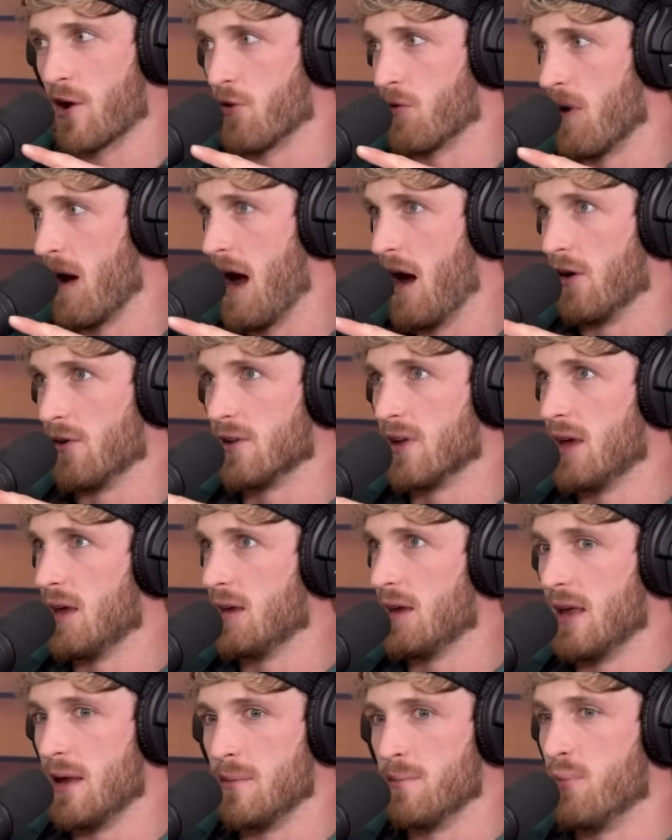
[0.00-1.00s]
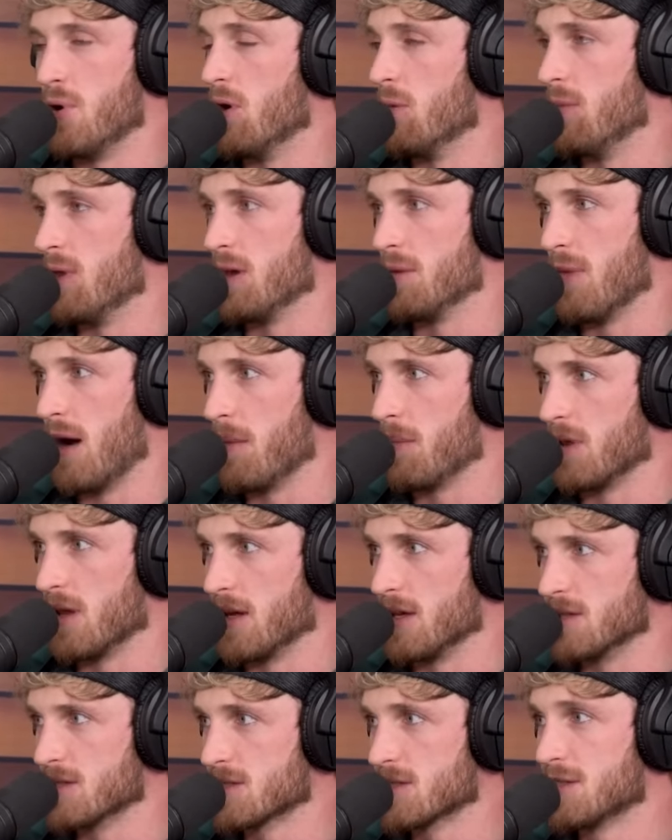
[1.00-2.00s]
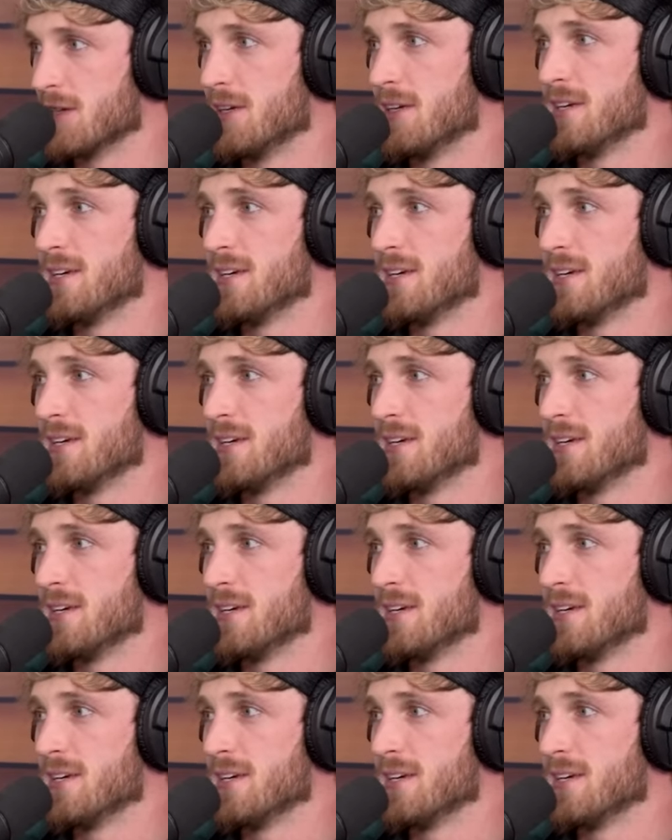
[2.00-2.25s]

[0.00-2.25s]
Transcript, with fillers: around and put me in my place.